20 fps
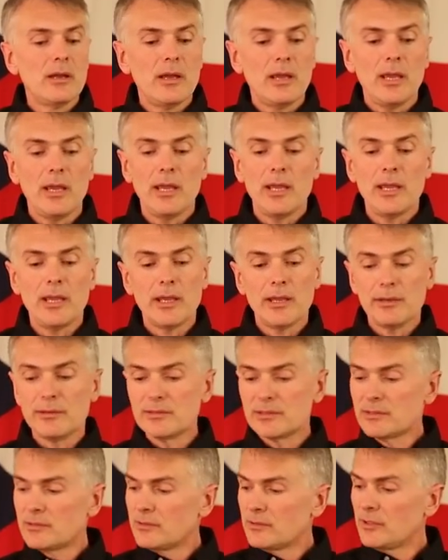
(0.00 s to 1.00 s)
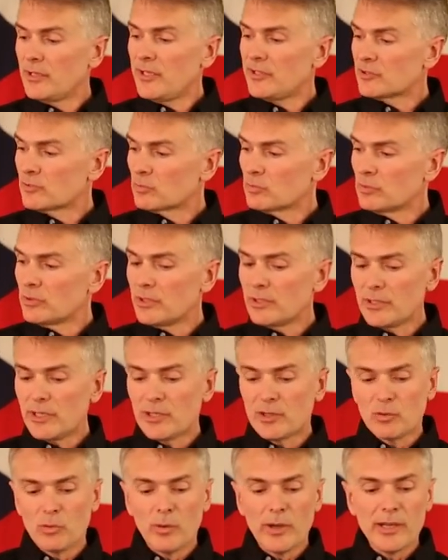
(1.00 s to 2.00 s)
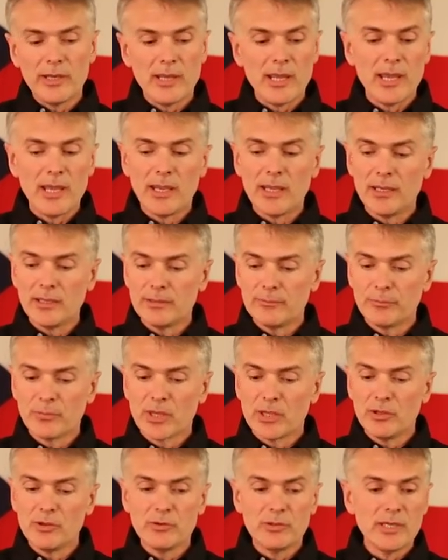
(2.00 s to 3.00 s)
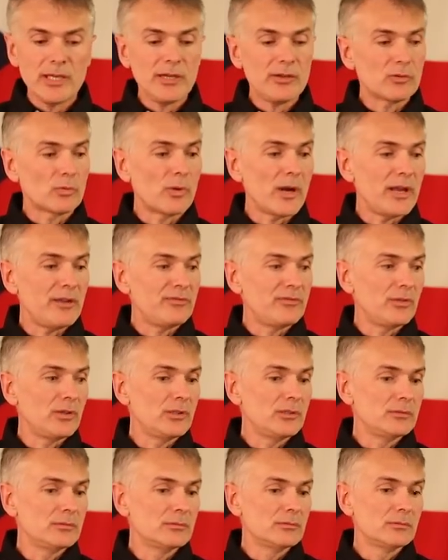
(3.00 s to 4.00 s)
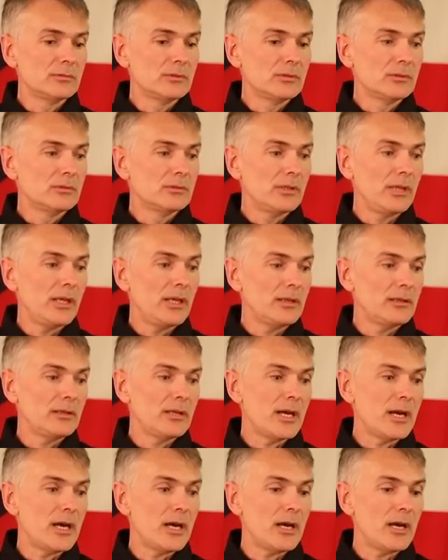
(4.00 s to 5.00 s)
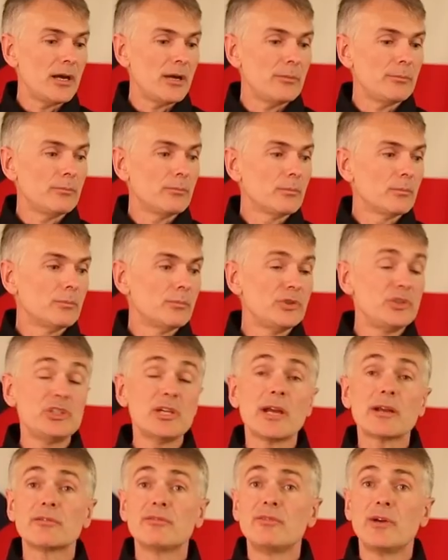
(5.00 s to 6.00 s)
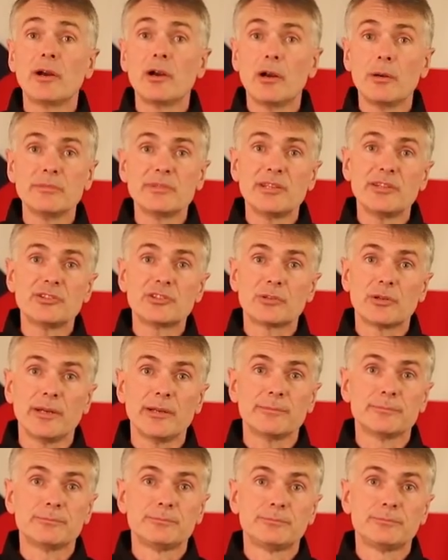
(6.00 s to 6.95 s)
And it's really quite a unique rifle in Czech firearms history.